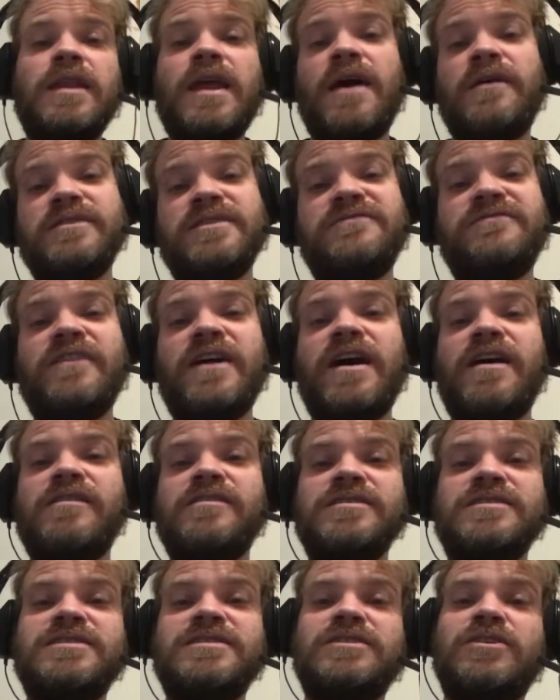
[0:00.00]
Now, as far
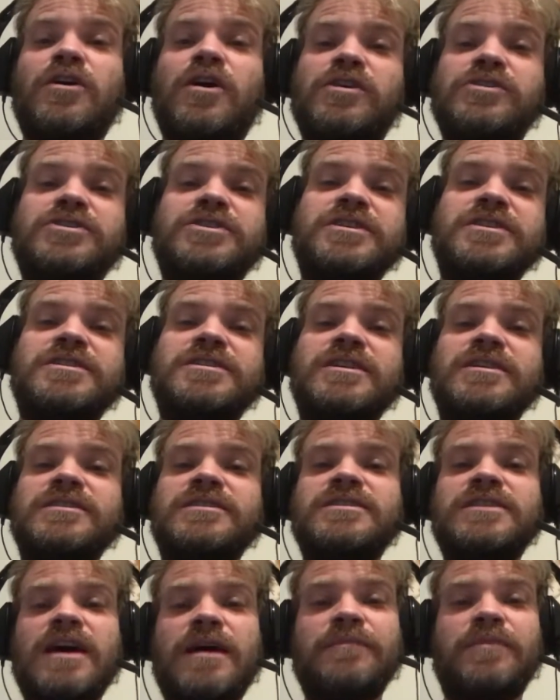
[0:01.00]
as conscious and
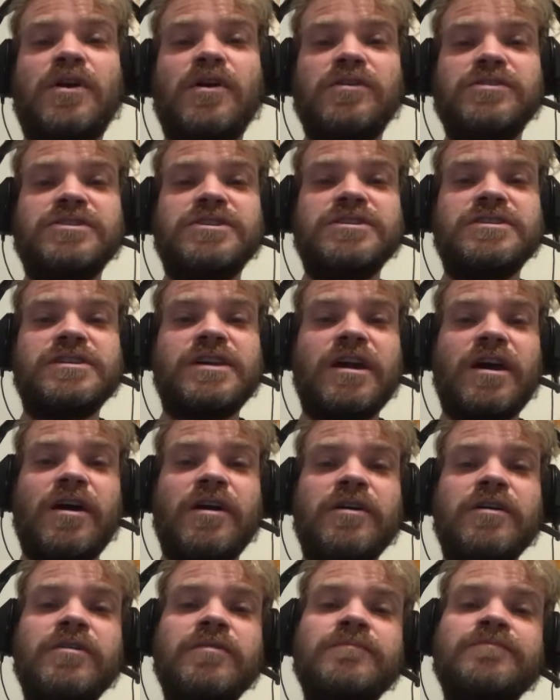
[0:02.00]
subconscious
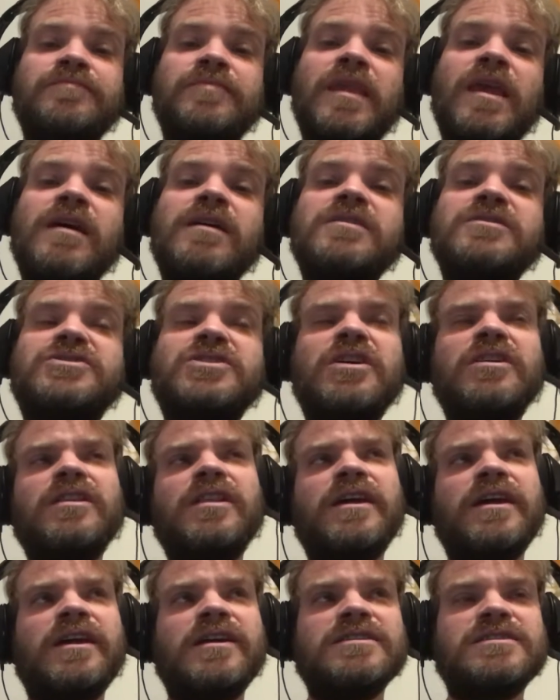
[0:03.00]
go,
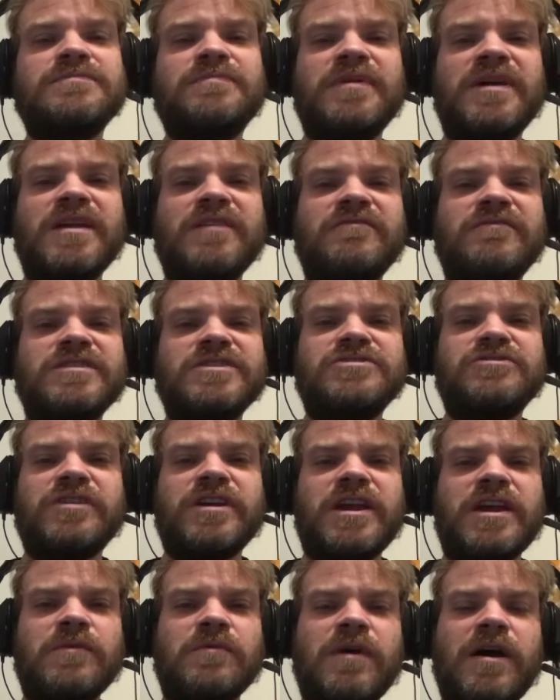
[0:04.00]
journaling is a bit of a
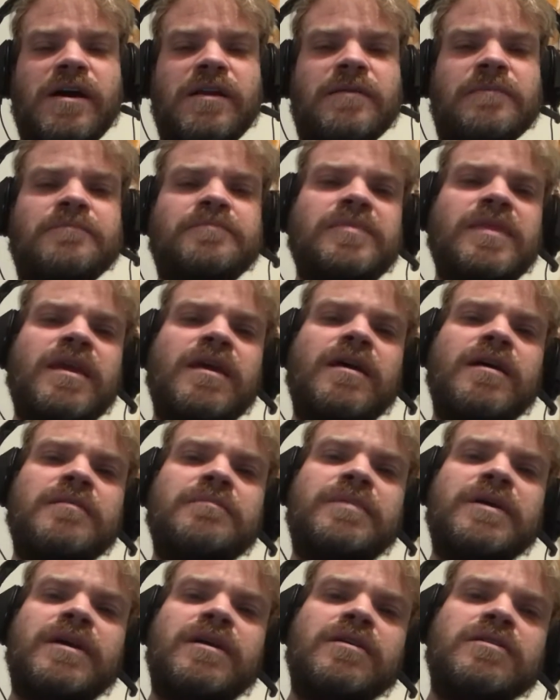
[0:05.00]
tricky one,
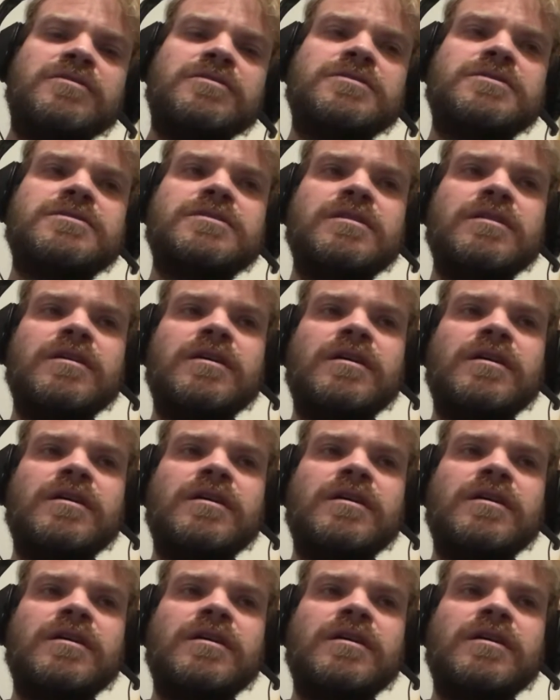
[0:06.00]
because